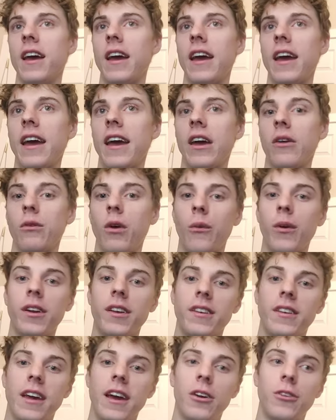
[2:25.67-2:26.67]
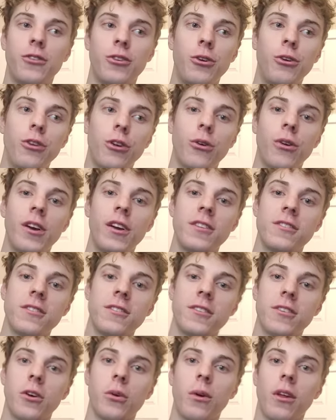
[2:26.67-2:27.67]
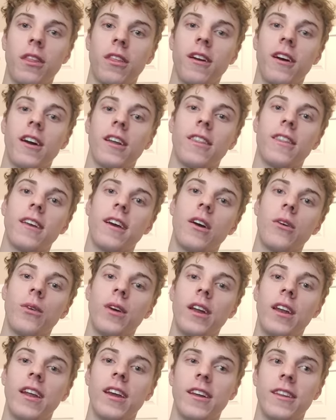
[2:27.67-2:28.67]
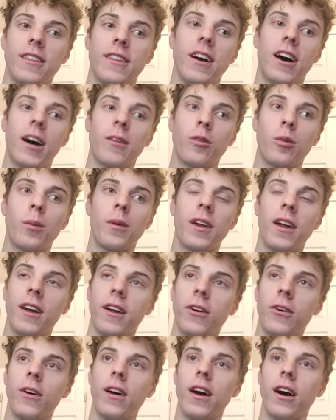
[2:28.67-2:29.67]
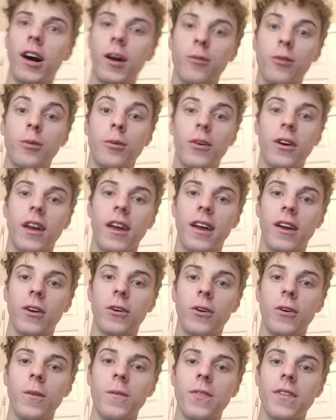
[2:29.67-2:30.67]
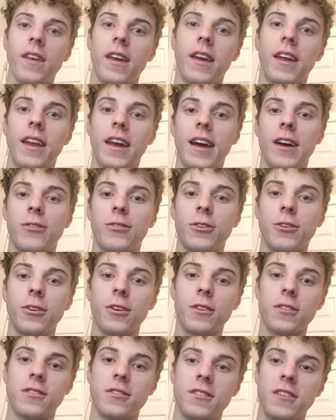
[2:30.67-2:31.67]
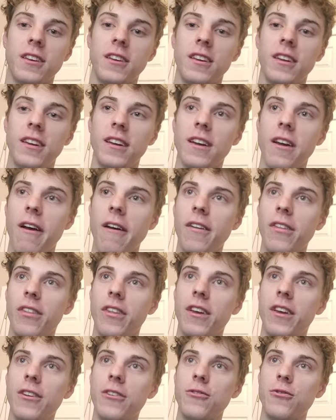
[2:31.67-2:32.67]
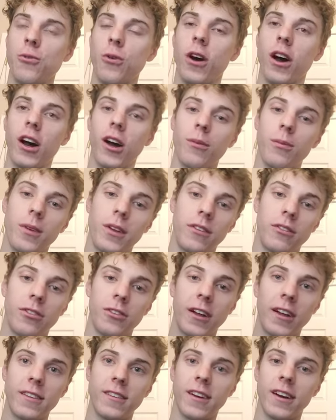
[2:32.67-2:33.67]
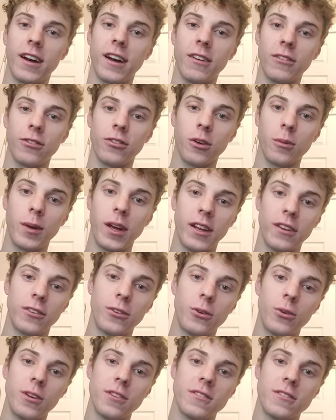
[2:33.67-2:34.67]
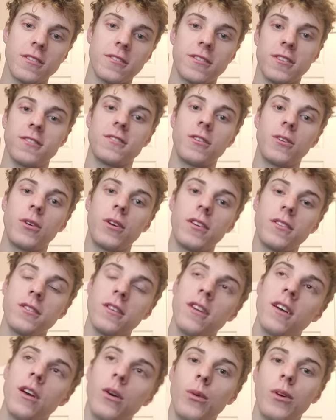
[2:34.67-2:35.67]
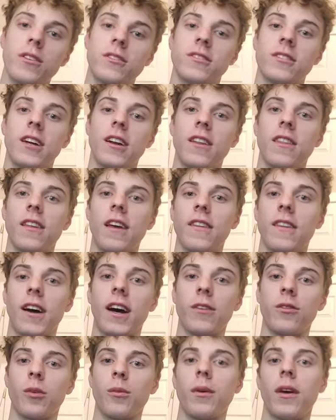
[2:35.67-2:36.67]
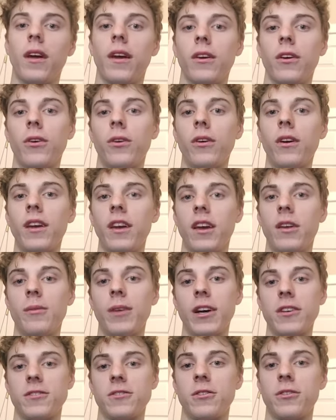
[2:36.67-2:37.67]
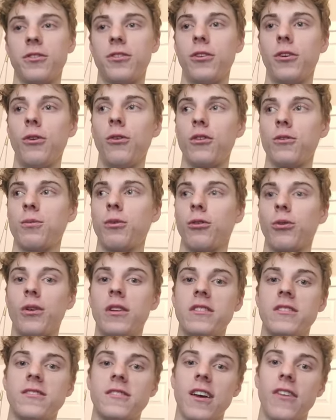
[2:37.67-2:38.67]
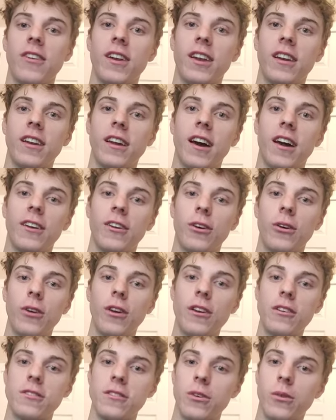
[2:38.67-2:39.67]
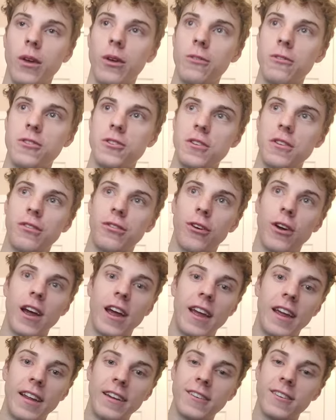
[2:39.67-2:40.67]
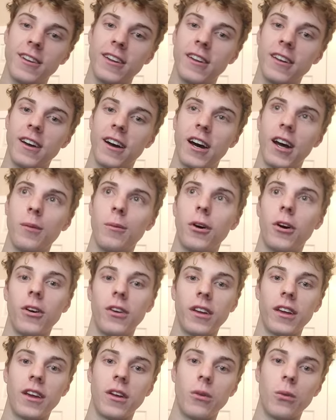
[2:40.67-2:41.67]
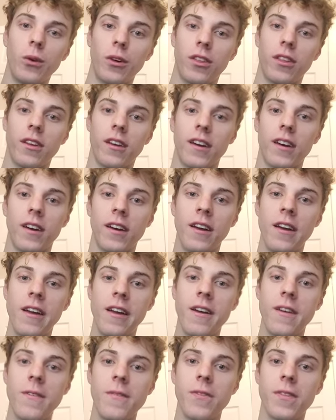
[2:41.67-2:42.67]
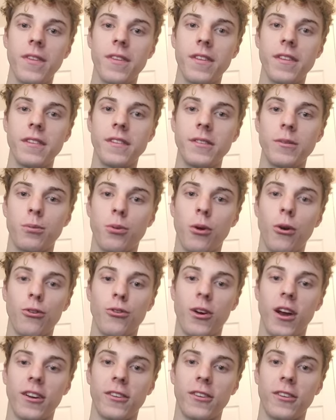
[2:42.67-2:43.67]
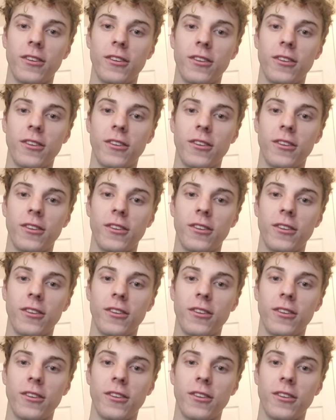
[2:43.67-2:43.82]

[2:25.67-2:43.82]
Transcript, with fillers: And we went down 2 degrees until we thought that we had hit the optimal angle. Optimal angle. And after seeing the drop in flight time from 8 degrees to 6 degrees, we decided that the optimal angle in milestone 2 was between 7 and 9 degrees, and we would shoot for 8, eyeballing it with a protractor.